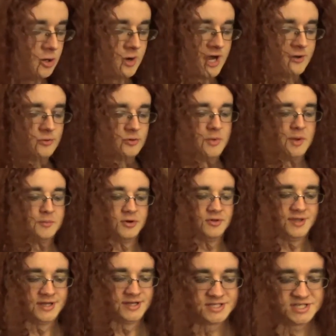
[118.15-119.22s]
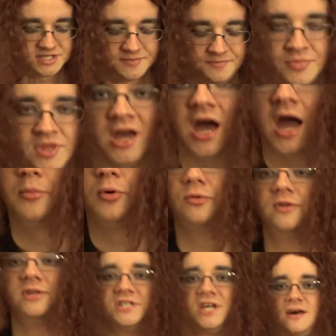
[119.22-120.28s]
I remember this. I pulled
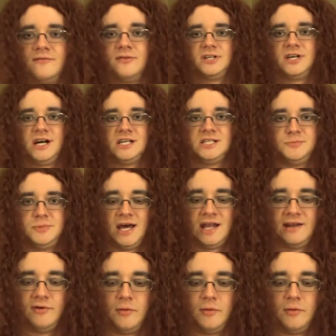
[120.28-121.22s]
this advertisement out of a